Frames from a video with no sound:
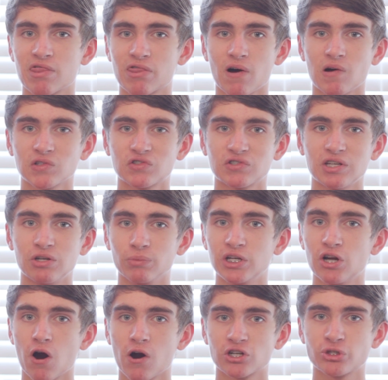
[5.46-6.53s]
thoughts in
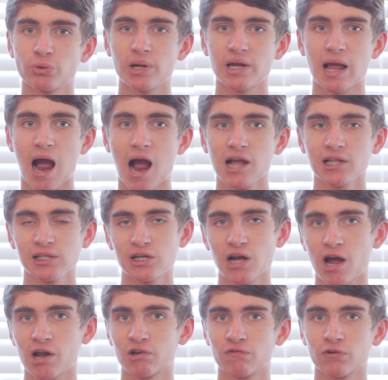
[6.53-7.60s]
regard to a highly
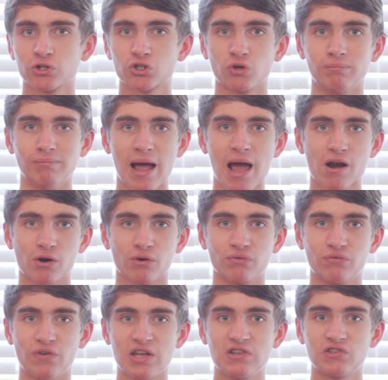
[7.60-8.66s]
controversial matter
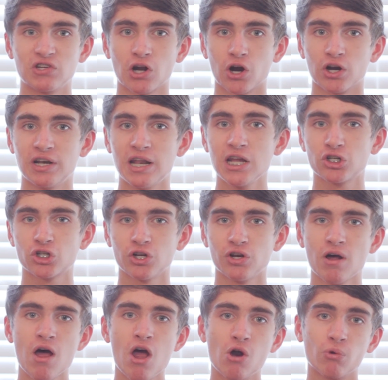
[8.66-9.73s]
facing our nation
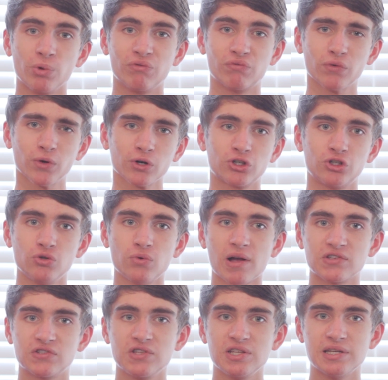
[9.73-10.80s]
referred to
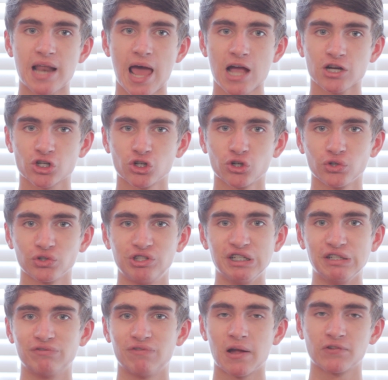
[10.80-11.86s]
as the National
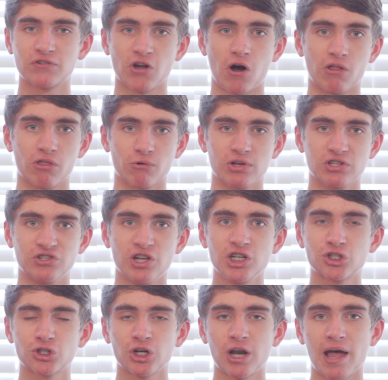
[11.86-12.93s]
Defense
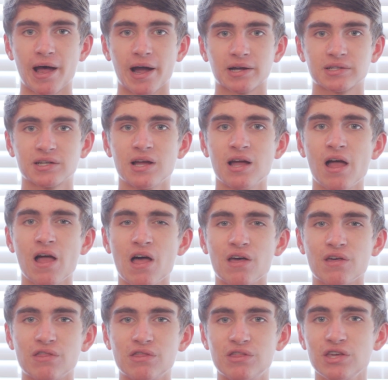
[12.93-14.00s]
Authorization Act.
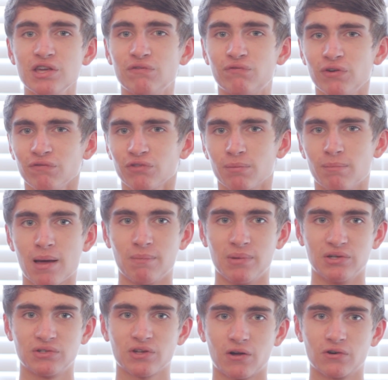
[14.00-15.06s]
The Fifth
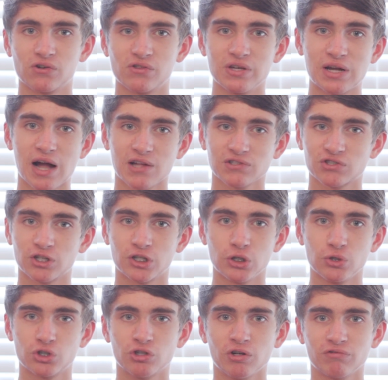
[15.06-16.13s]
Amendment under the
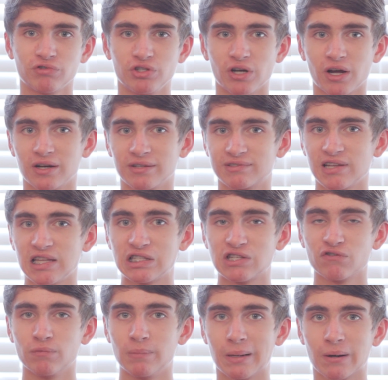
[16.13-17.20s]
Constitution of the United States
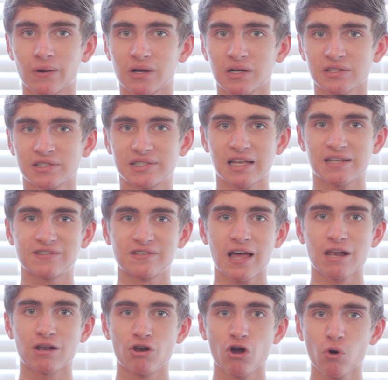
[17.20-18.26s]
of America says
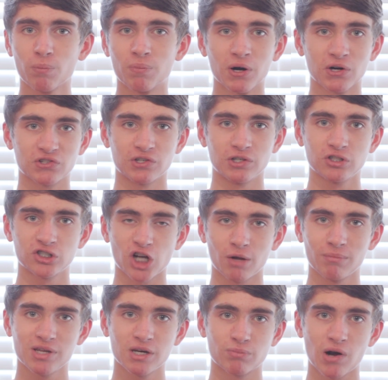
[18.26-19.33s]
that no person shall
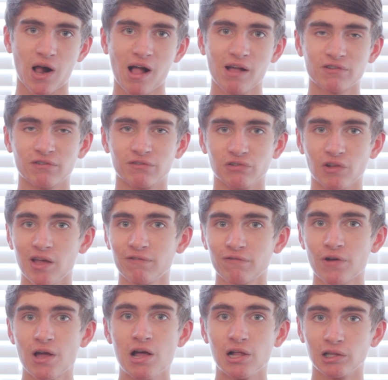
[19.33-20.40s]
be deprived of life,
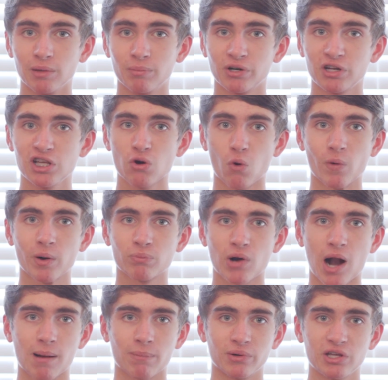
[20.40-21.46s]
liberty, or
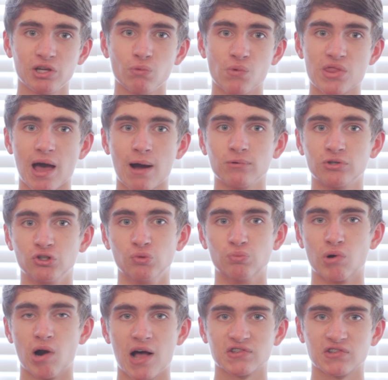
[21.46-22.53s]
property without due
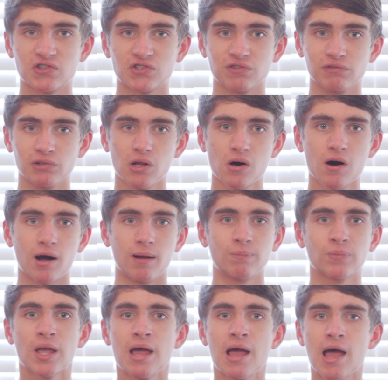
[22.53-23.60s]
process of law.
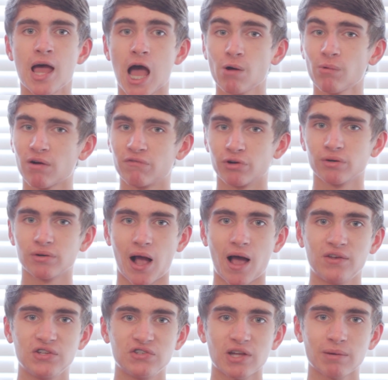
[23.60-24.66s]
However,
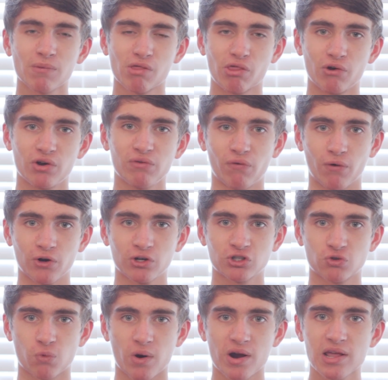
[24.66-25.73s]
on December 31st,
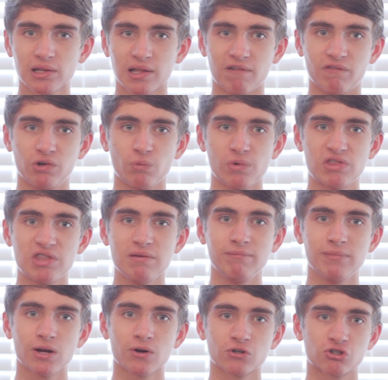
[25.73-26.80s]
2011, with the
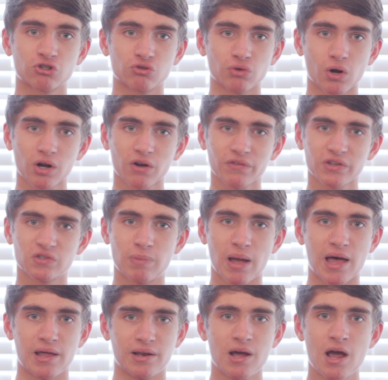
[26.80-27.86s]
mere stroke of his
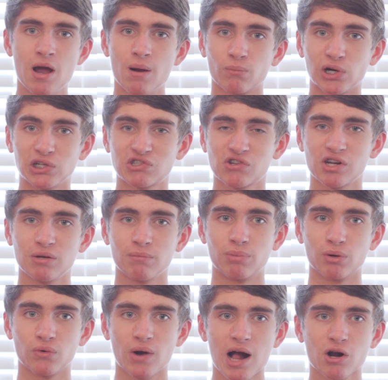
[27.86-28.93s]
pen, President
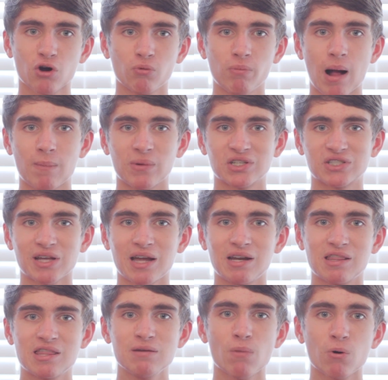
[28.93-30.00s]
Barack Obama signed
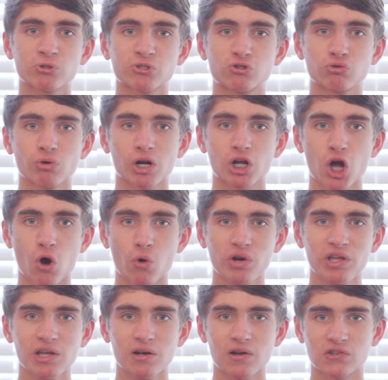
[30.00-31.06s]
the most
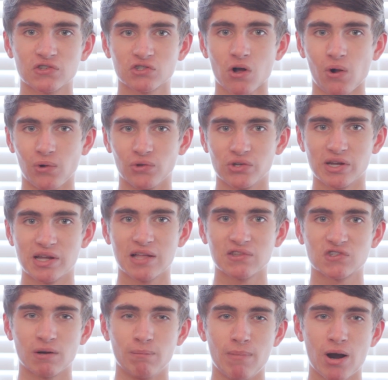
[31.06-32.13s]
draconian assault
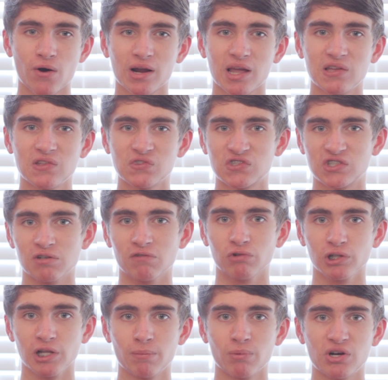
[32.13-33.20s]
against American civil
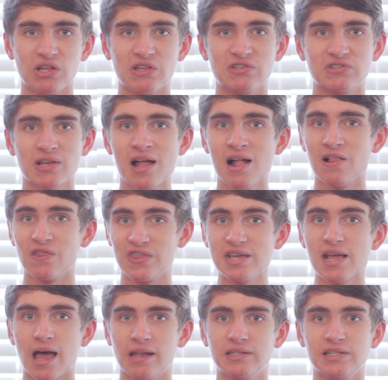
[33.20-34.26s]
liberties, the
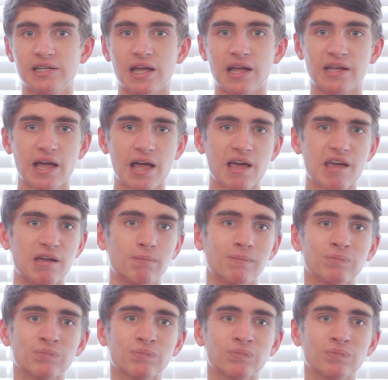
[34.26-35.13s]
NDAA.